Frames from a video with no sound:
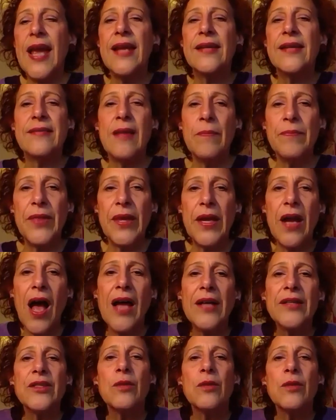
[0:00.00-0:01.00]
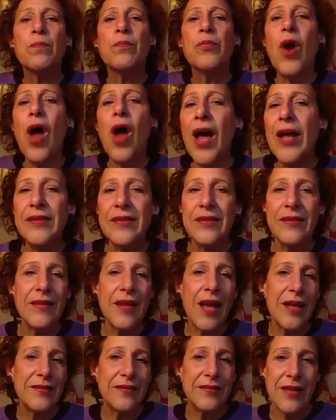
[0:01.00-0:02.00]
something on to broaden
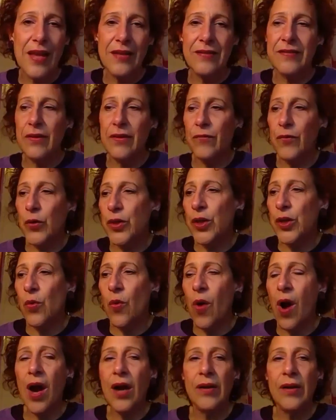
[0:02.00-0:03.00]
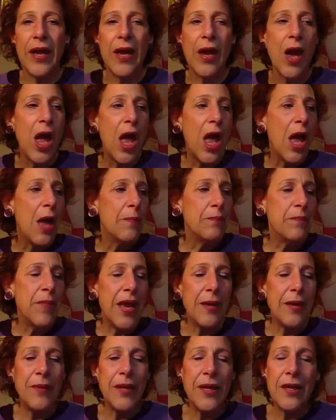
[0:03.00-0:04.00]
a sense of who you are.
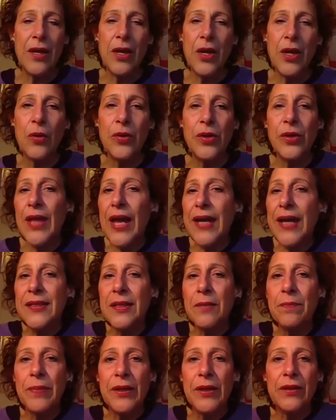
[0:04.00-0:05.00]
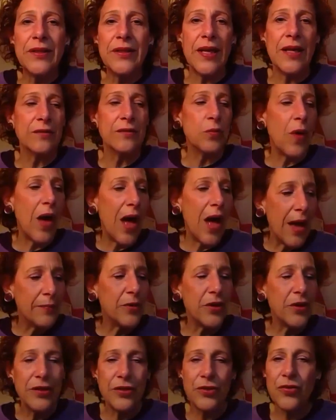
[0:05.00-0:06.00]
Maybe, you like to build things. Well, I'm
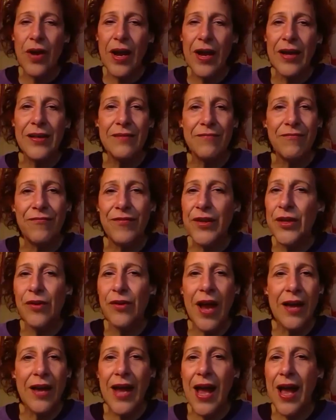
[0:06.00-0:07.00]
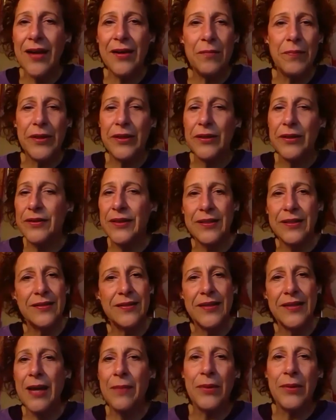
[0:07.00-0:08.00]
going to try and figure out how to build this
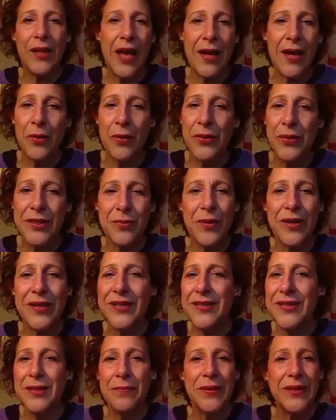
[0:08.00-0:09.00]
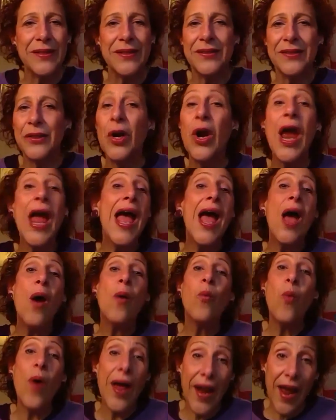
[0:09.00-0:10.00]
table I always wanted to build, or
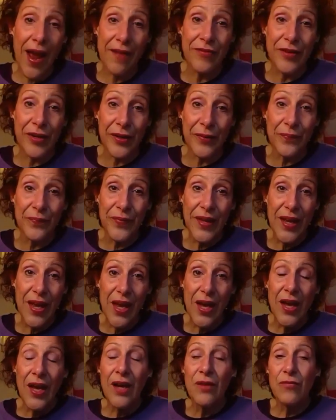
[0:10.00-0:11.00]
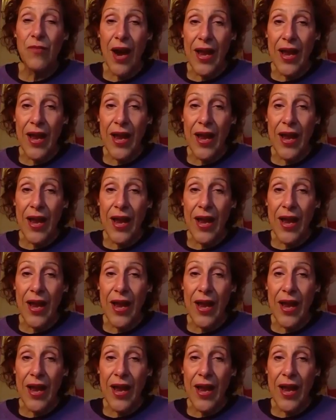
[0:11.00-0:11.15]
whatever. Yeah. Right.